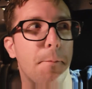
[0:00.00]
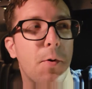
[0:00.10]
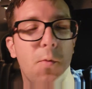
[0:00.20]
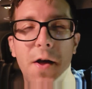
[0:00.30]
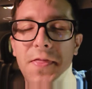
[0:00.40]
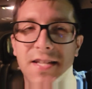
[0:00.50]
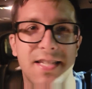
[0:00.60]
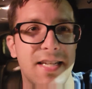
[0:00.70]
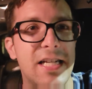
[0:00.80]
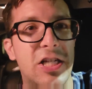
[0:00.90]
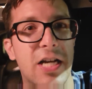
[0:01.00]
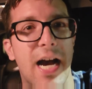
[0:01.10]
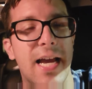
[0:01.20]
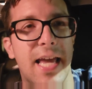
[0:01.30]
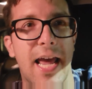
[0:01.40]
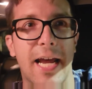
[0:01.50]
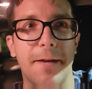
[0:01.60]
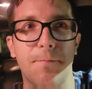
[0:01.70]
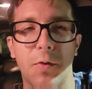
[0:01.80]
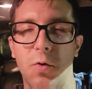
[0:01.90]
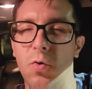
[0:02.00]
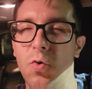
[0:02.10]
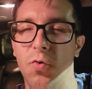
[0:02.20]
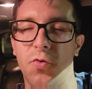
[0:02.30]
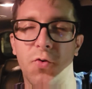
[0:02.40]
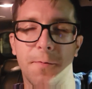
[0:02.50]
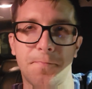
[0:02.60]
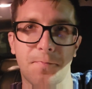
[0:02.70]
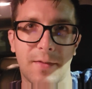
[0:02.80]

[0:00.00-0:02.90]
But when the CGI came, oof.